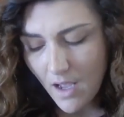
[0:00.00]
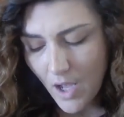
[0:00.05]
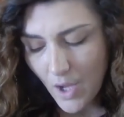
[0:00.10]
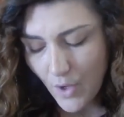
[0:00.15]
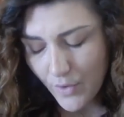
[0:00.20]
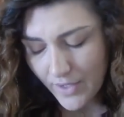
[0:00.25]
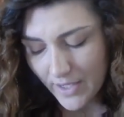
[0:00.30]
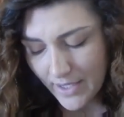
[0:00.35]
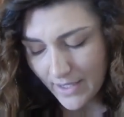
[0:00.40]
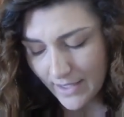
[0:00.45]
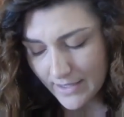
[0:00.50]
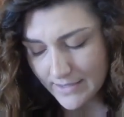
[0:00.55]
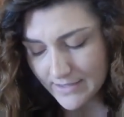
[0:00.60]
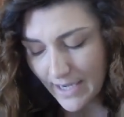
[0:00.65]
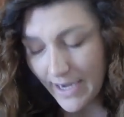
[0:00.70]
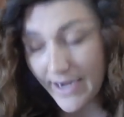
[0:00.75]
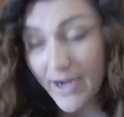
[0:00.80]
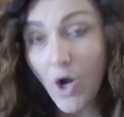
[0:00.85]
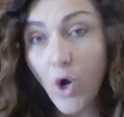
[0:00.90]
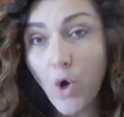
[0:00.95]
Okay, guys,
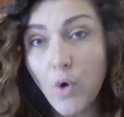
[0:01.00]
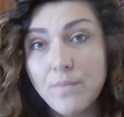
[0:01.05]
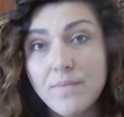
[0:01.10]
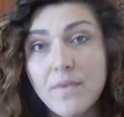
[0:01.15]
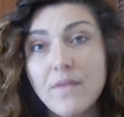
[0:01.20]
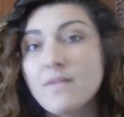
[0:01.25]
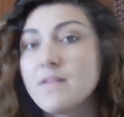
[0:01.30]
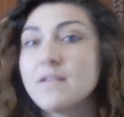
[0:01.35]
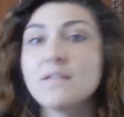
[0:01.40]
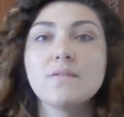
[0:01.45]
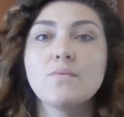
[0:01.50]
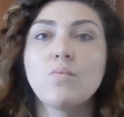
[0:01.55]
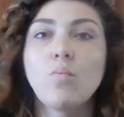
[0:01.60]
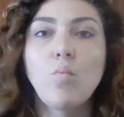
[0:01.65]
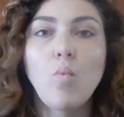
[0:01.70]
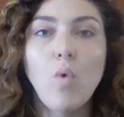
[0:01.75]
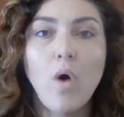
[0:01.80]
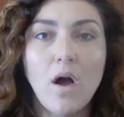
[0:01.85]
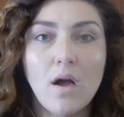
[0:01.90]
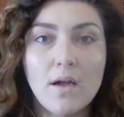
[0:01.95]
I hope that this
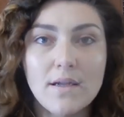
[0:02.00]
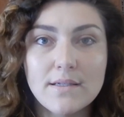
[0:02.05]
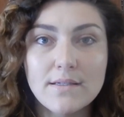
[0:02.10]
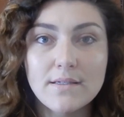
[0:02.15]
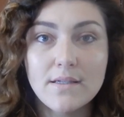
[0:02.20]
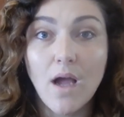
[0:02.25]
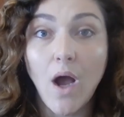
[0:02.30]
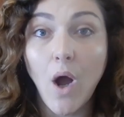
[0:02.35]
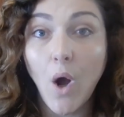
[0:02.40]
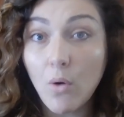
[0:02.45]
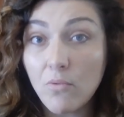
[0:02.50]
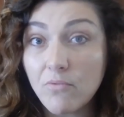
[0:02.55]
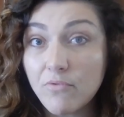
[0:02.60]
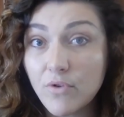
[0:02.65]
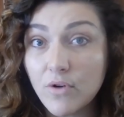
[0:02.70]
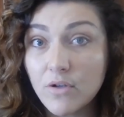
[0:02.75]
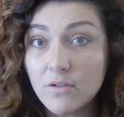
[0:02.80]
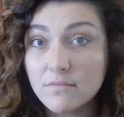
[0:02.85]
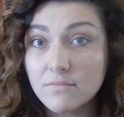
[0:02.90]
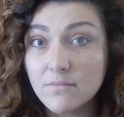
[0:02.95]
was
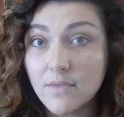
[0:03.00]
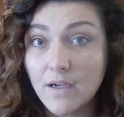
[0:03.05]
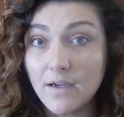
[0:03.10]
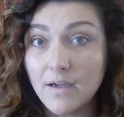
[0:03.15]
hopeful.